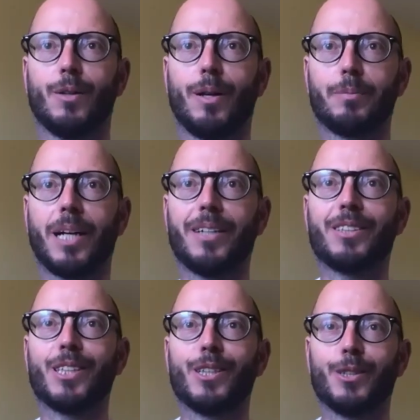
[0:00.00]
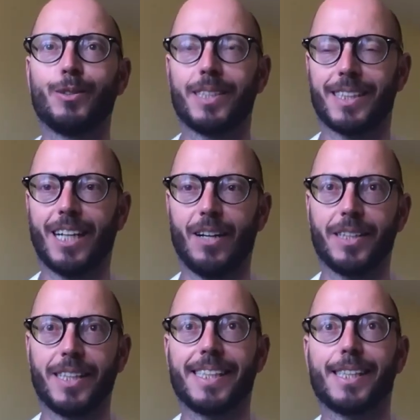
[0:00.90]
I'm going to
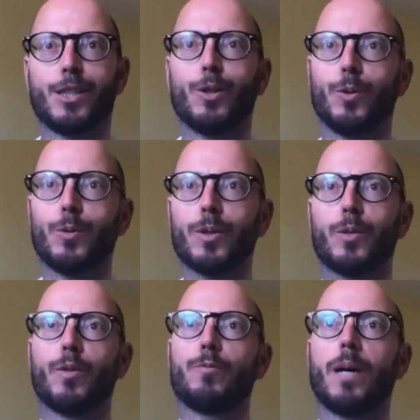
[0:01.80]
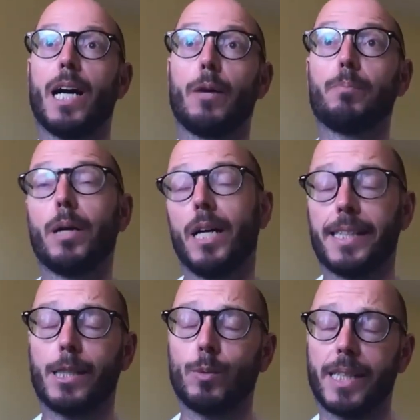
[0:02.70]
start this talk with my own
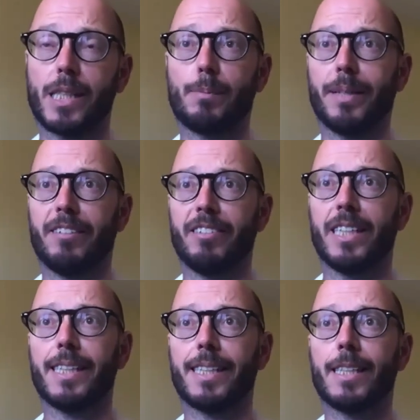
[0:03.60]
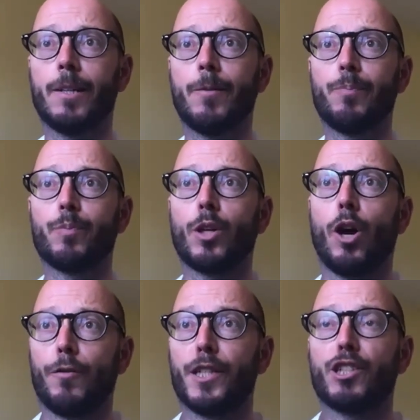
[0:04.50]
personal experience
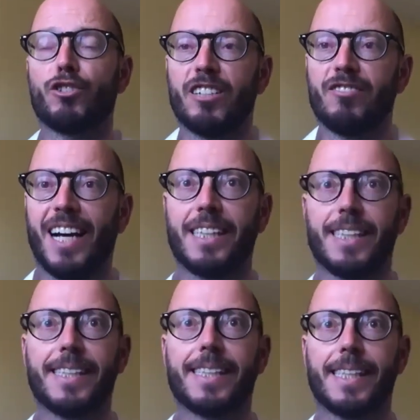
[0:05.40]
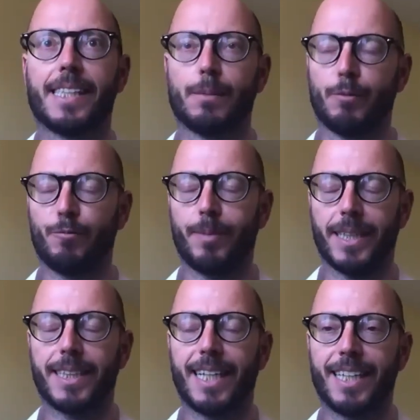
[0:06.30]
of the Triratna System of
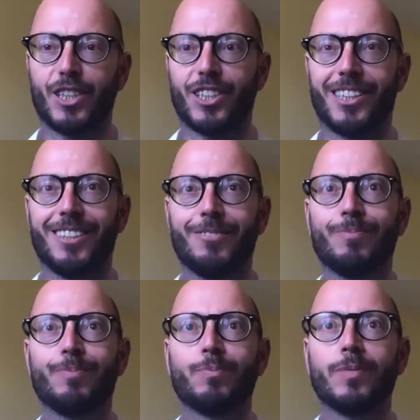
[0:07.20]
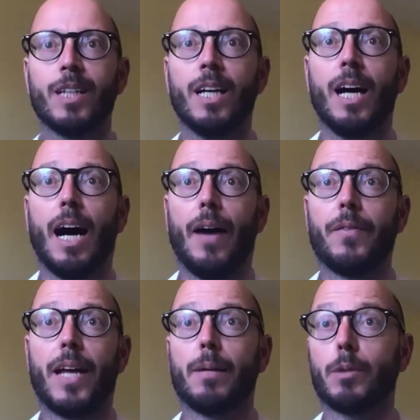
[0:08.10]
Meditation.
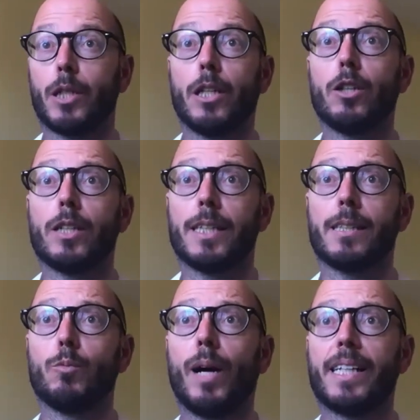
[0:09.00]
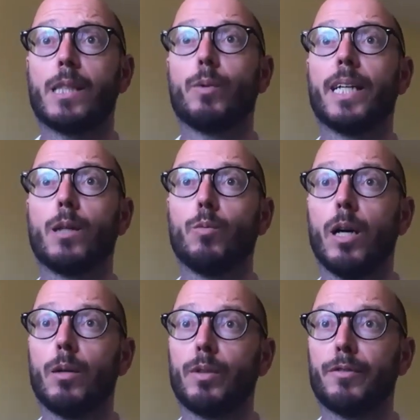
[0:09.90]
And then I'm going to look at some ways we can
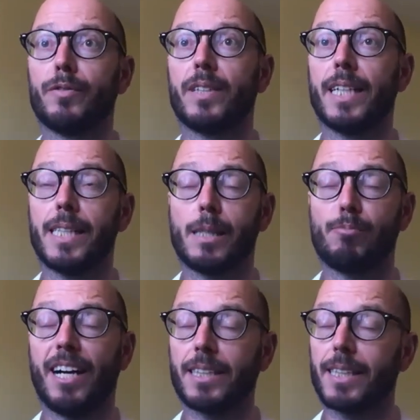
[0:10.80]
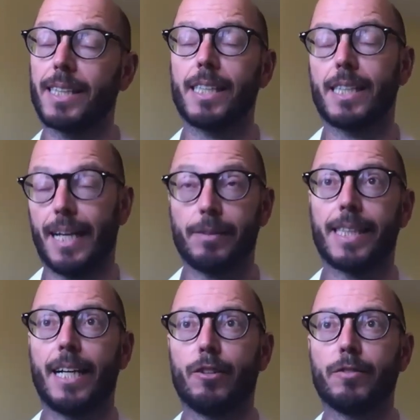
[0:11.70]
work with these practices
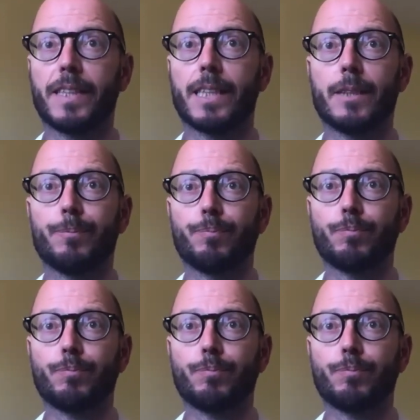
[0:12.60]
ourselves.